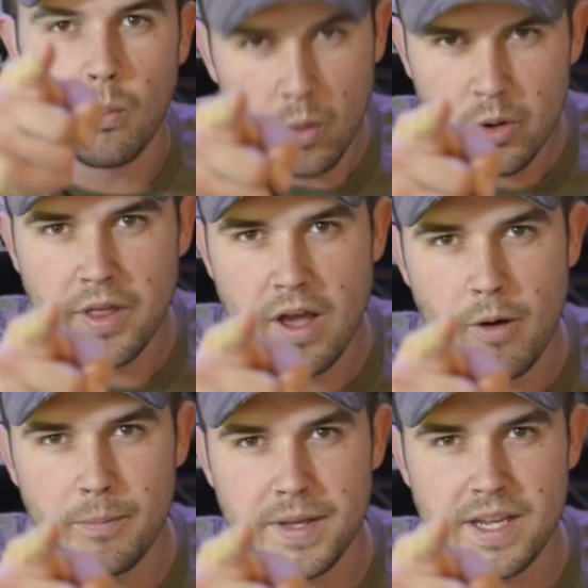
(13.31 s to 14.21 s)
What do they
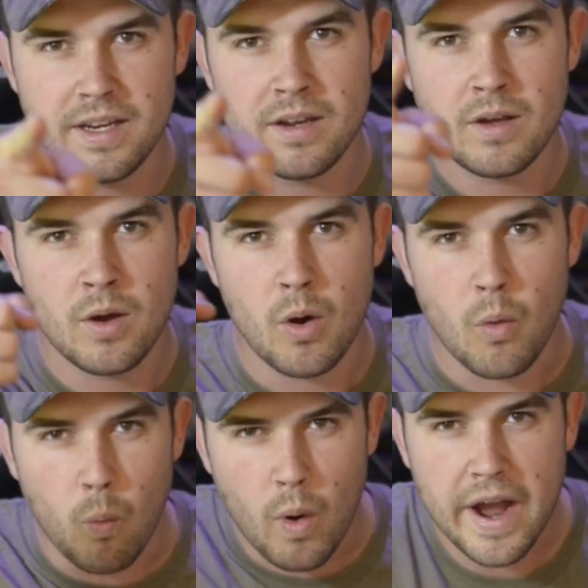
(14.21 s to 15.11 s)
all mean?
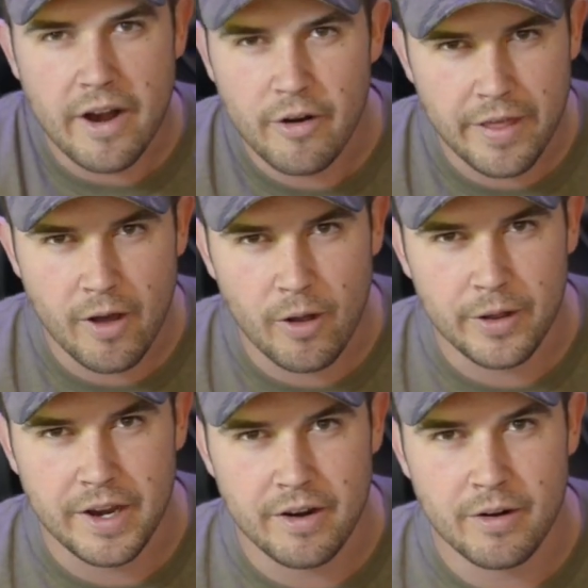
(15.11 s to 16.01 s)
Why are they
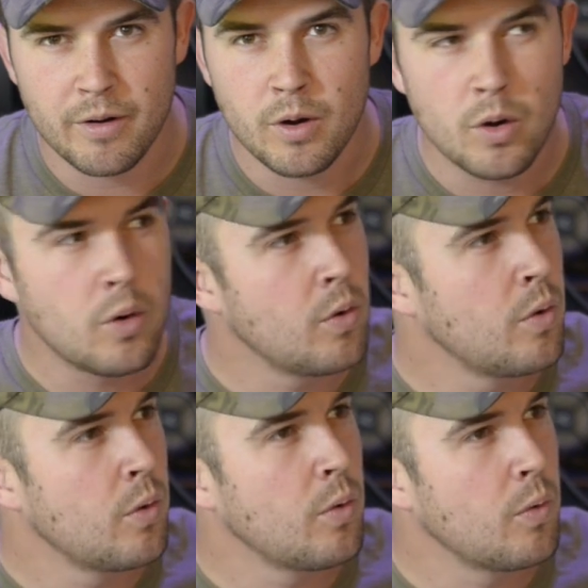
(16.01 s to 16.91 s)
all here?
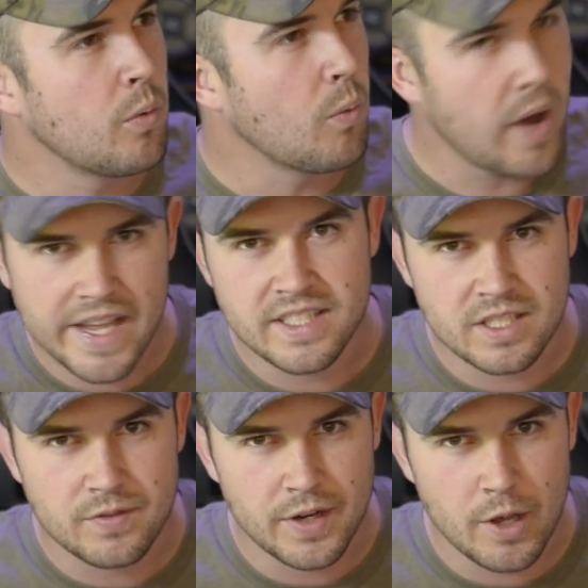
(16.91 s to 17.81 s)
Why is
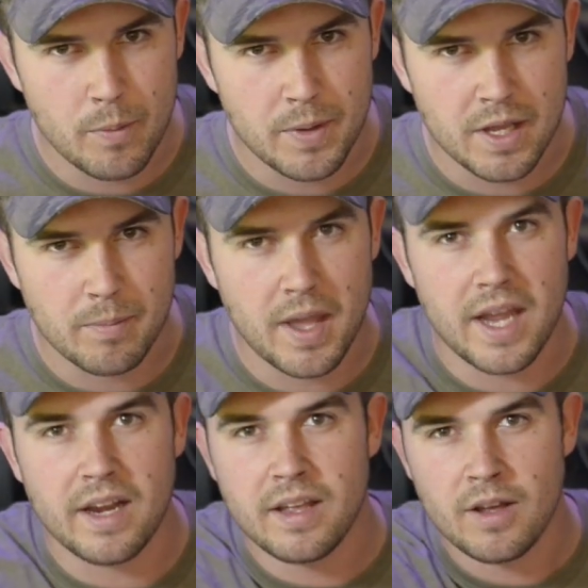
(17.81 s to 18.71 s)
this video being
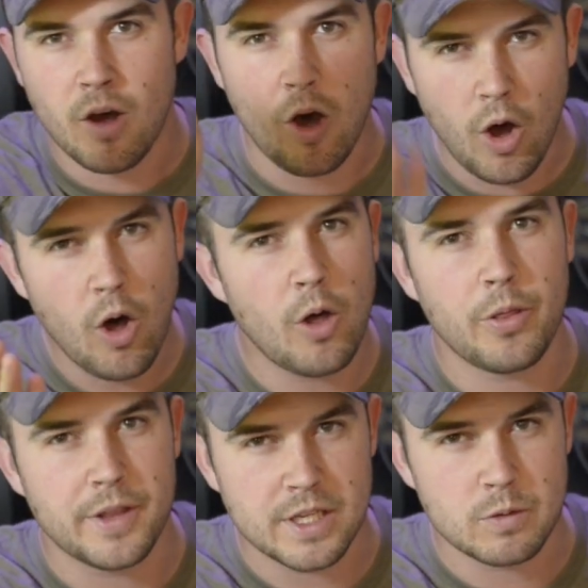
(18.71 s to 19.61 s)
made?
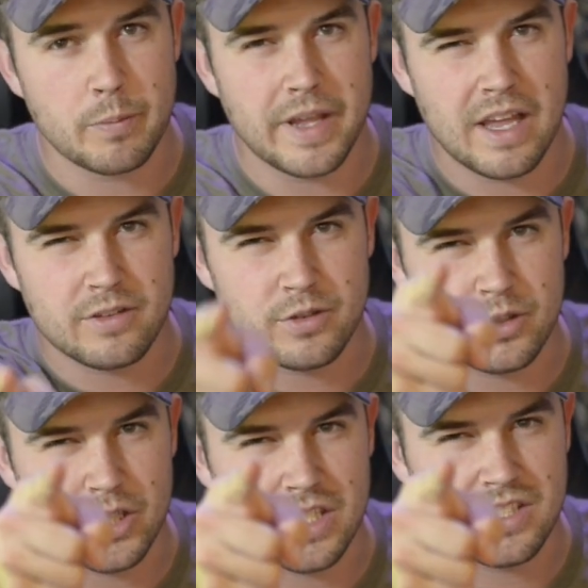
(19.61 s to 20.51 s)
All things will be
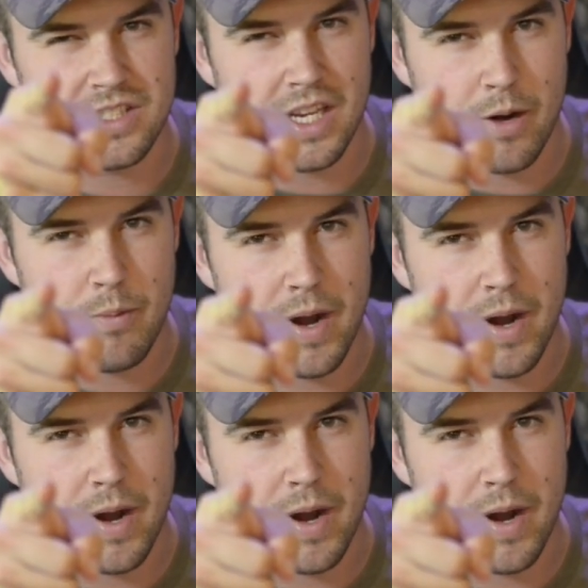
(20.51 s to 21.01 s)
answered, just stick